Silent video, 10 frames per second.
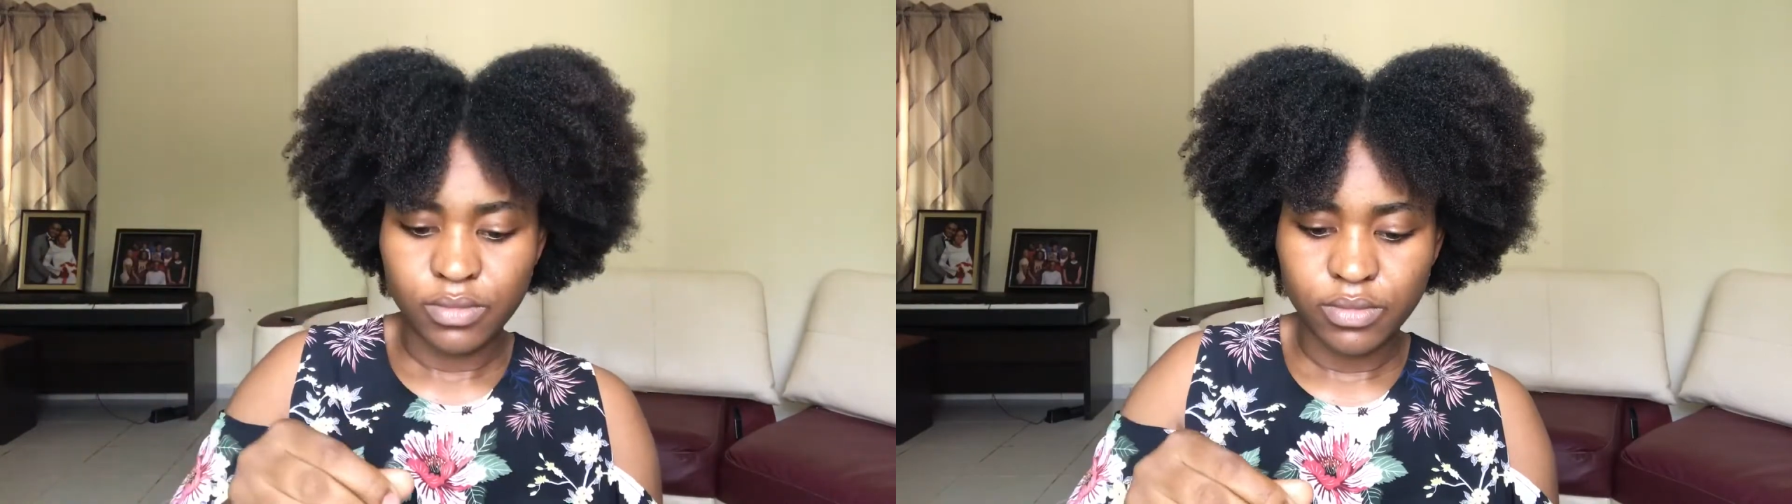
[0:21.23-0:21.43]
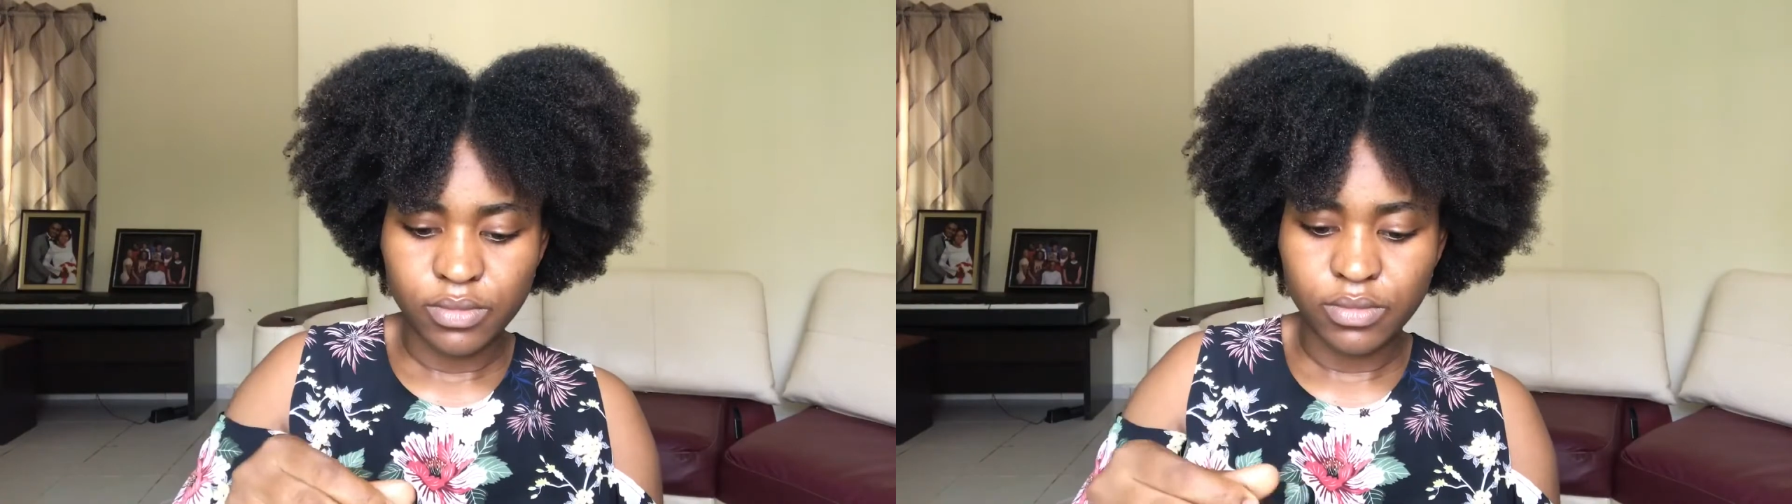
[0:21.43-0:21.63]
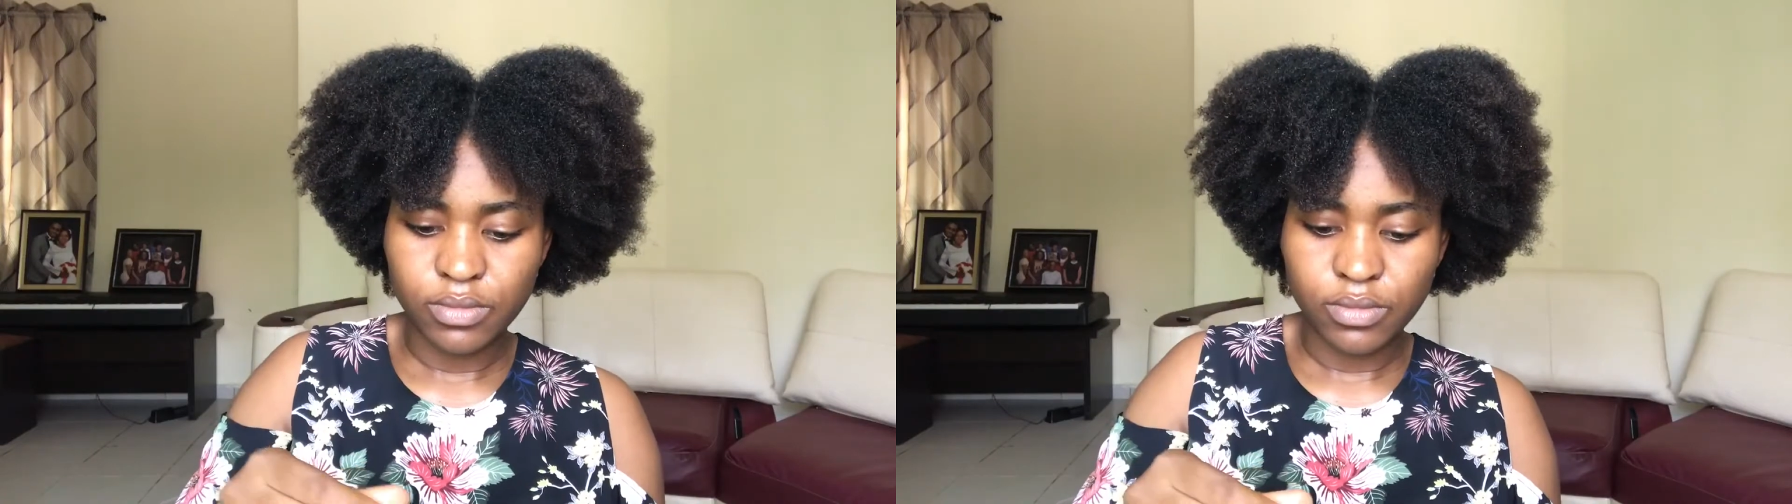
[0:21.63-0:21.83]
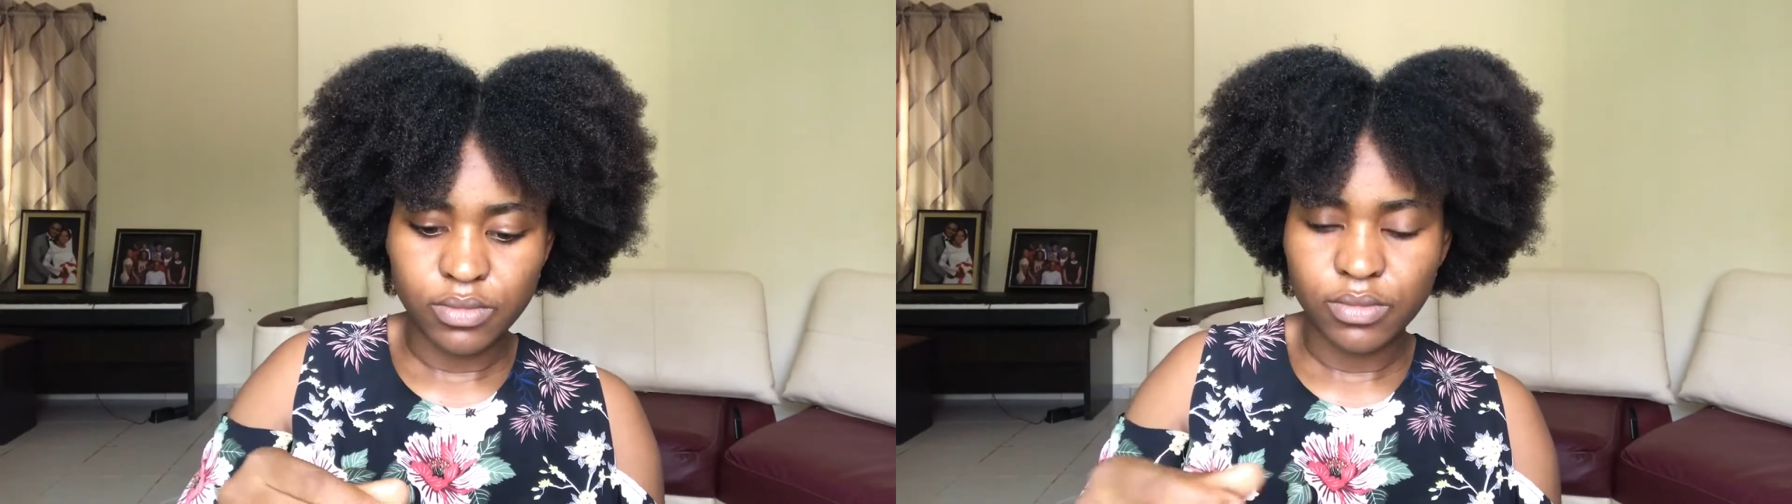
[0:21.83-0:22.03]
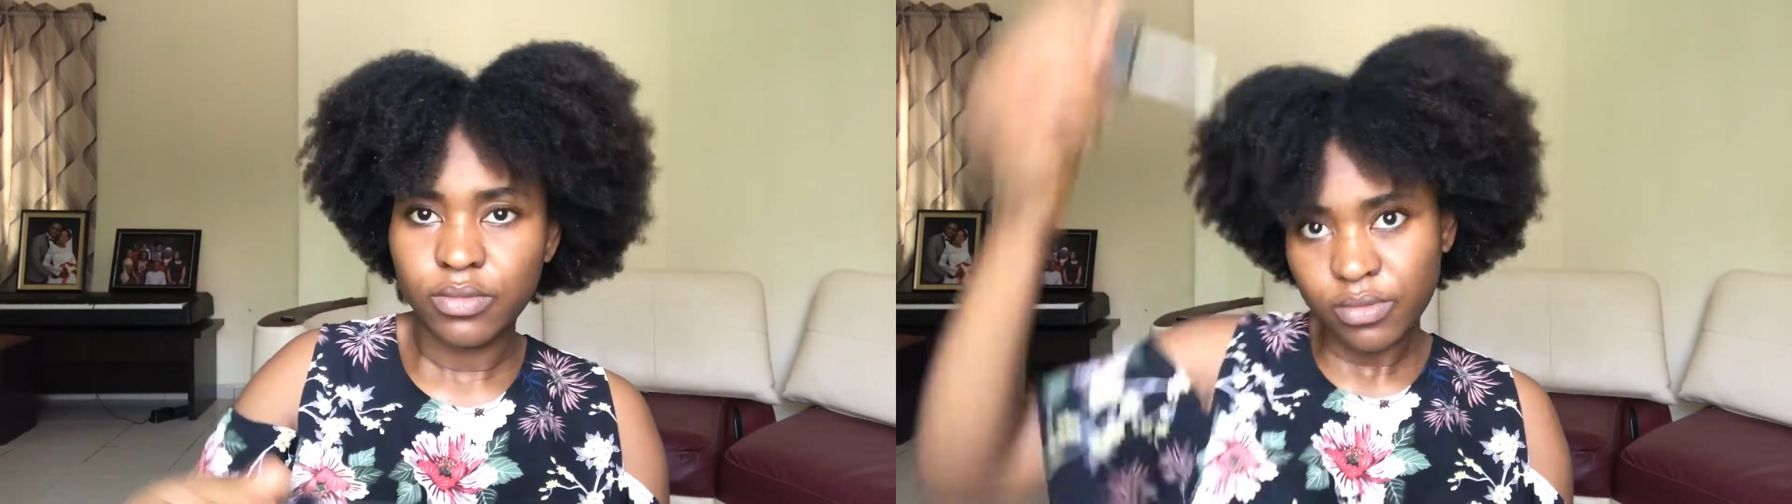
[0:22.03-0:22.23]
to
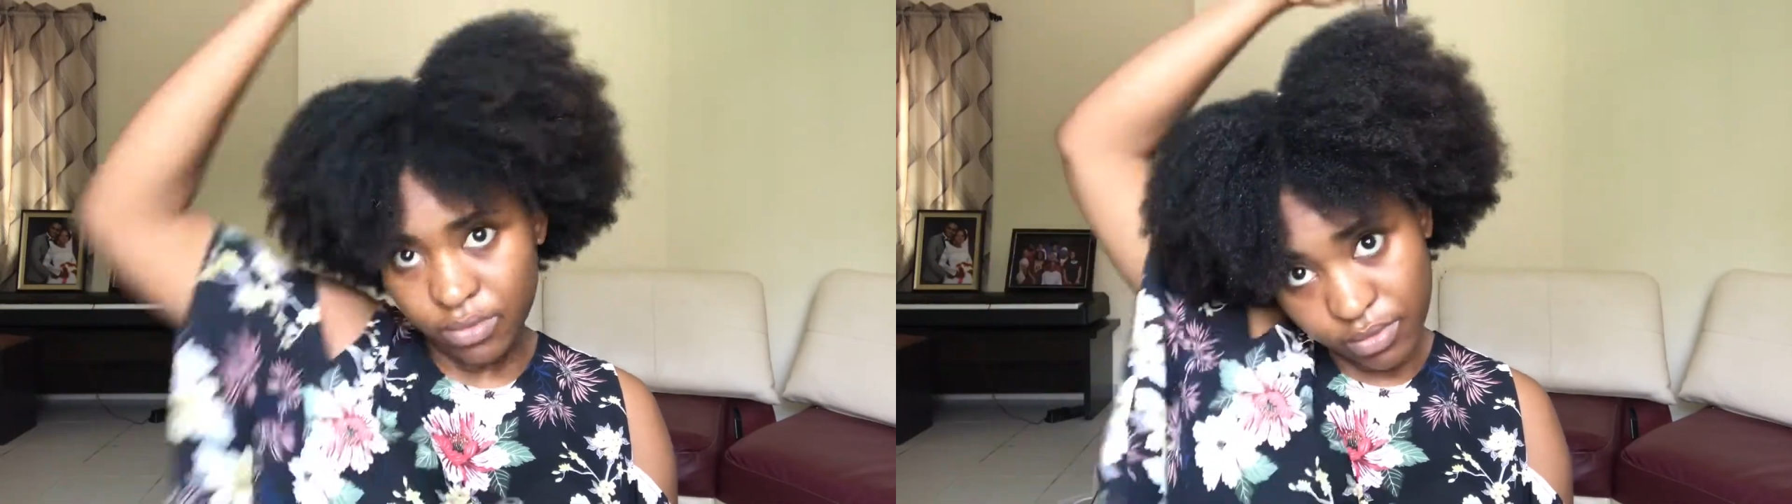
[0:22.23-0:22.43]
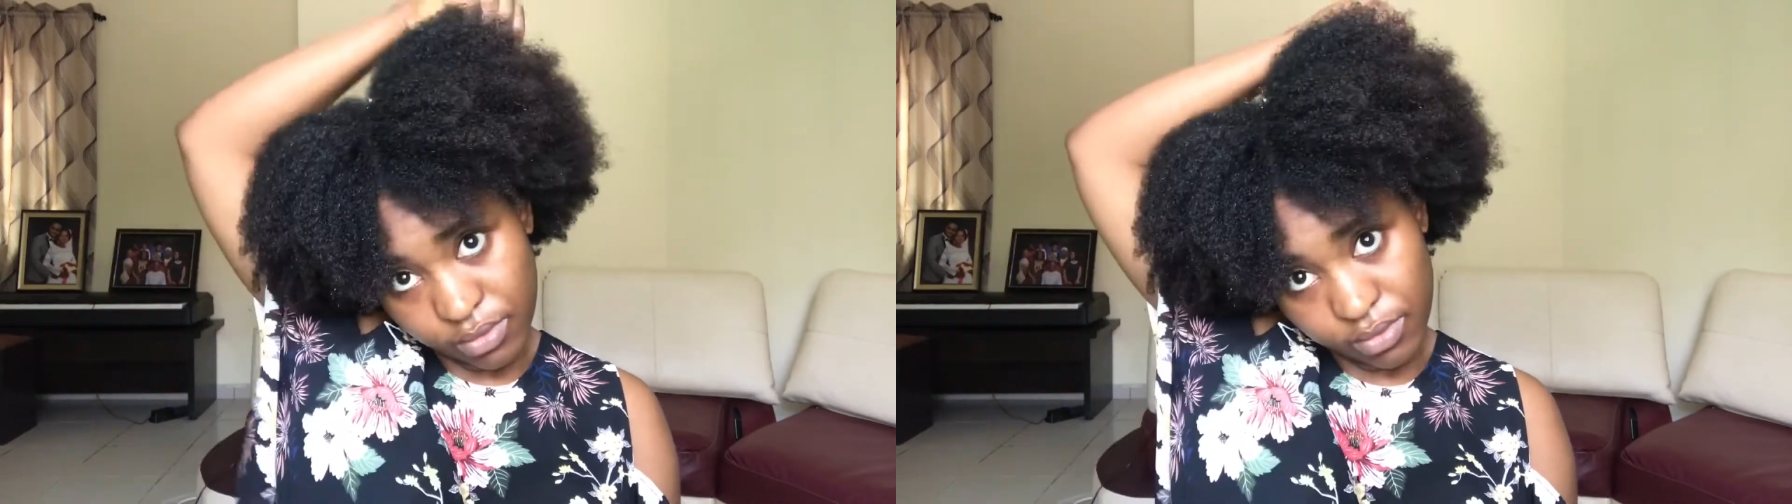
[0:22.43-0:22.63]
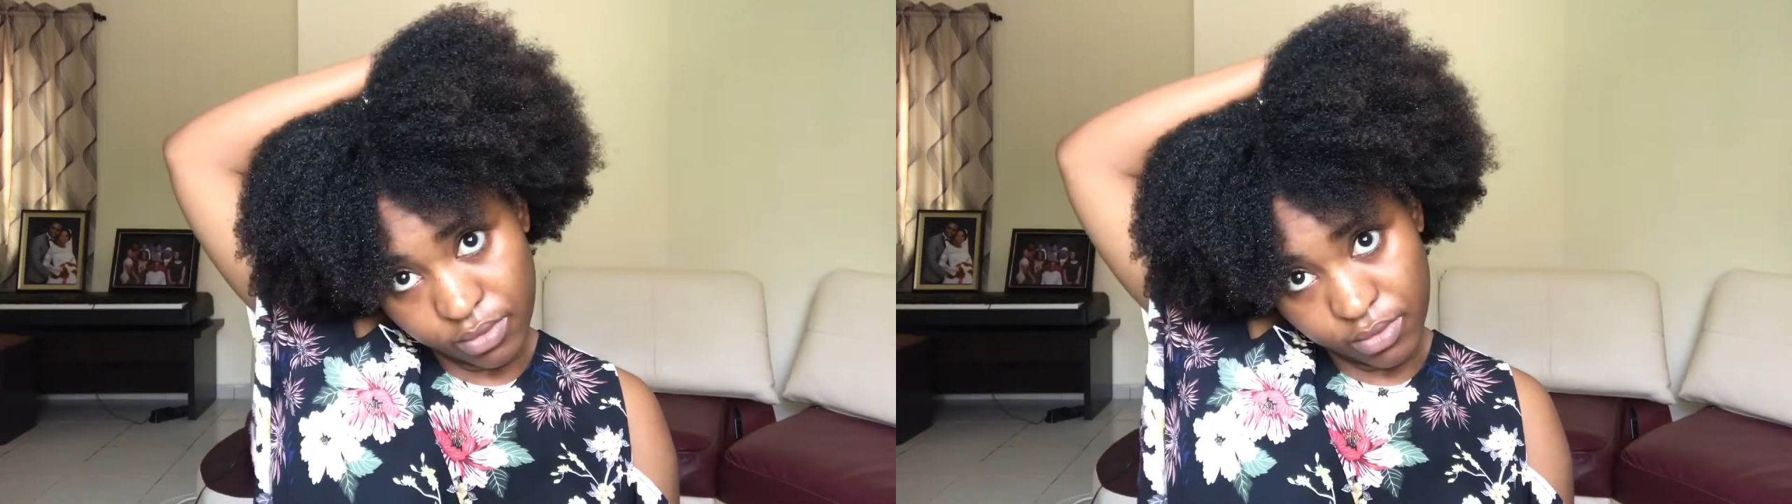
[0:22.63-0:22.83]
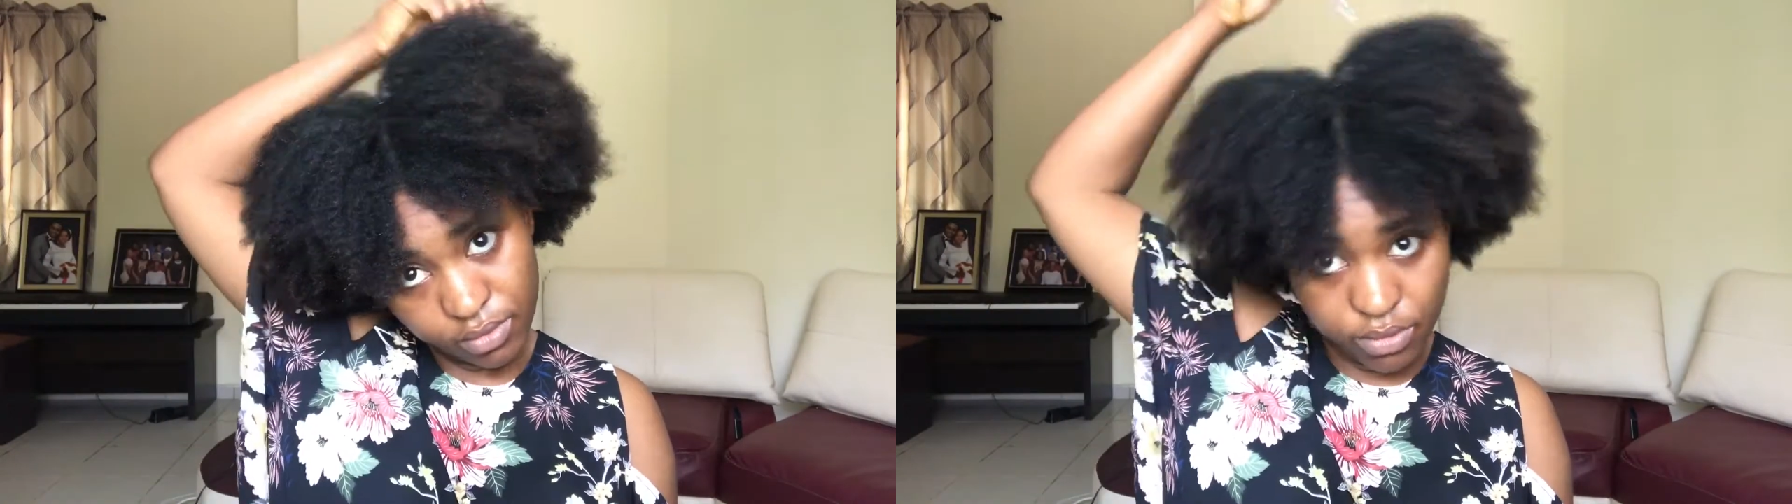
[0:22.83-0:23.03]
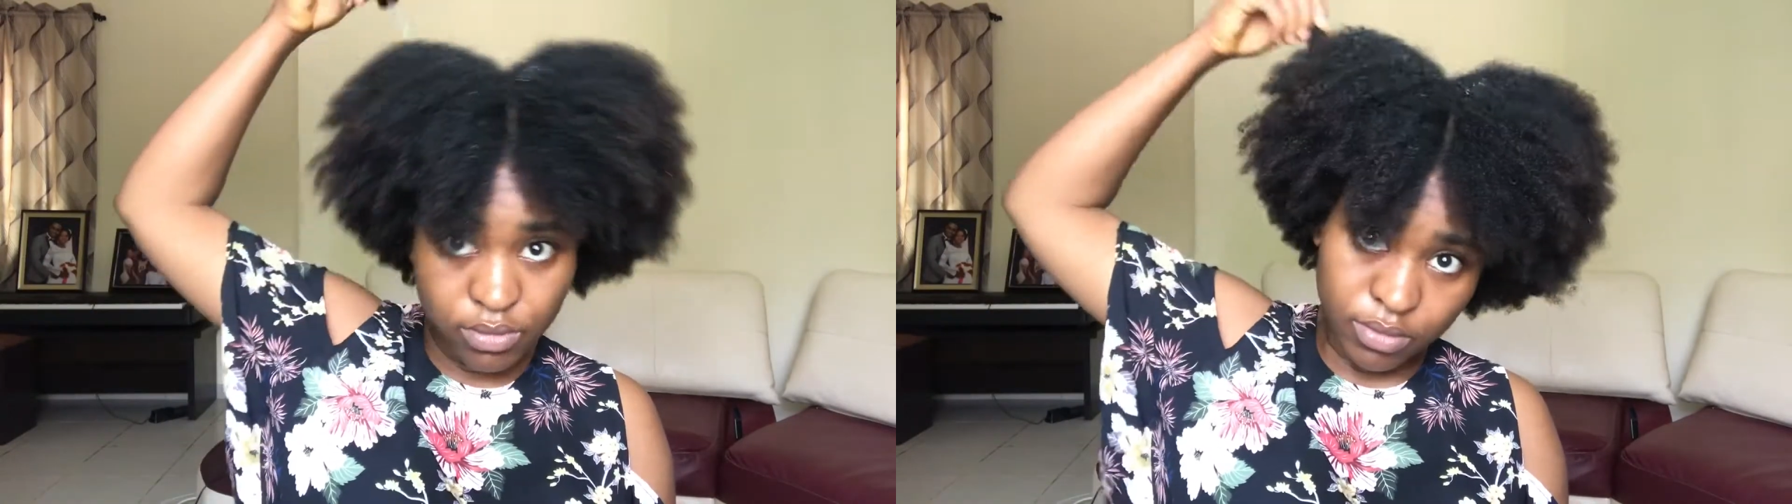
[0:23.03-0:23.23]
prevent dry and itchy
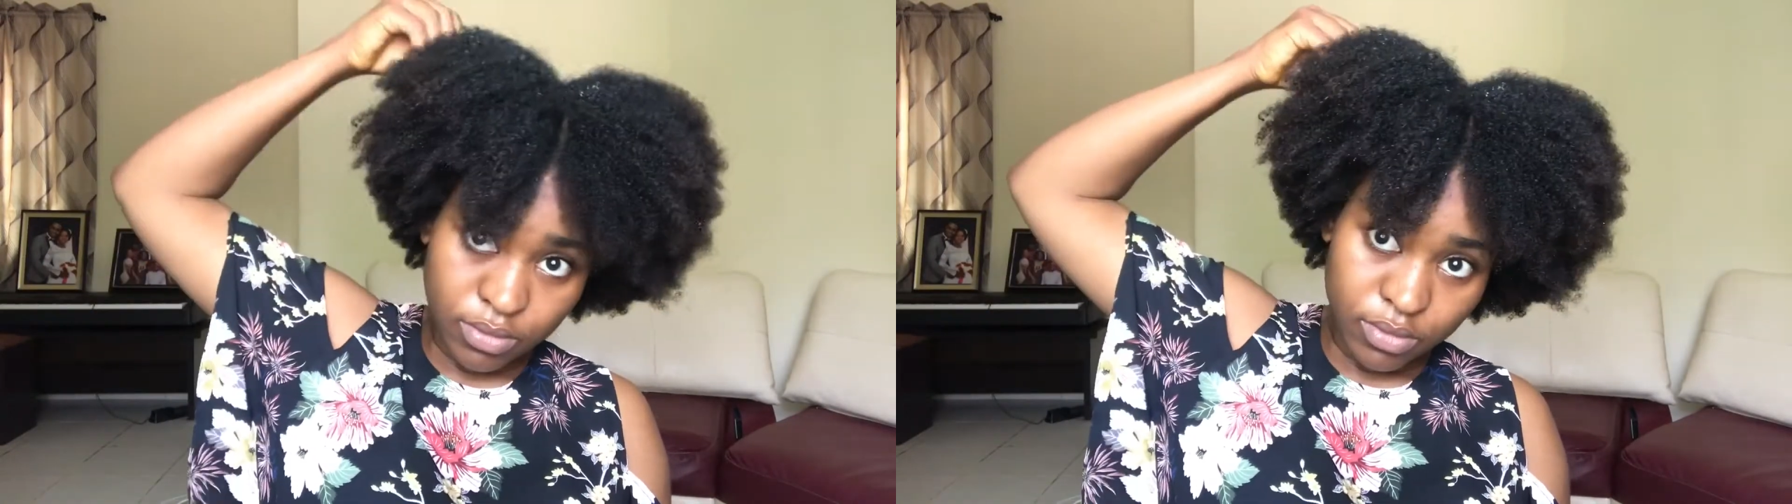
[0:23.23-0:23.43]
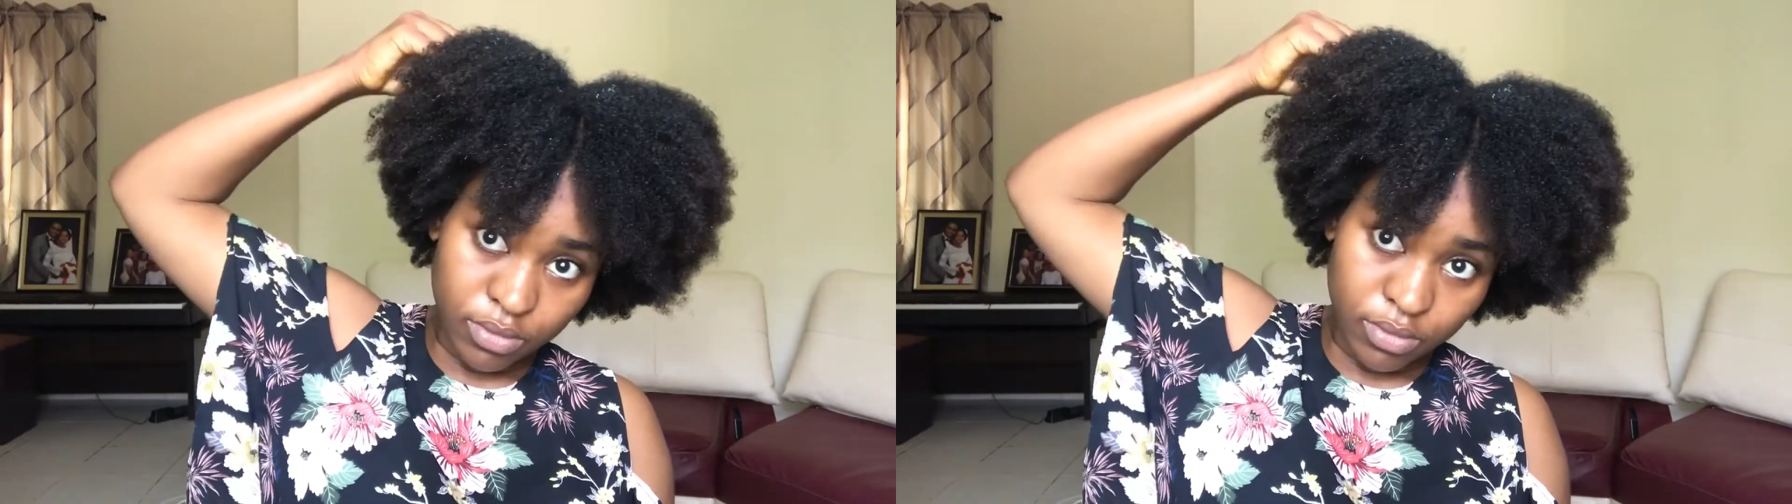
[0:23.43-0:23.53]
scalp.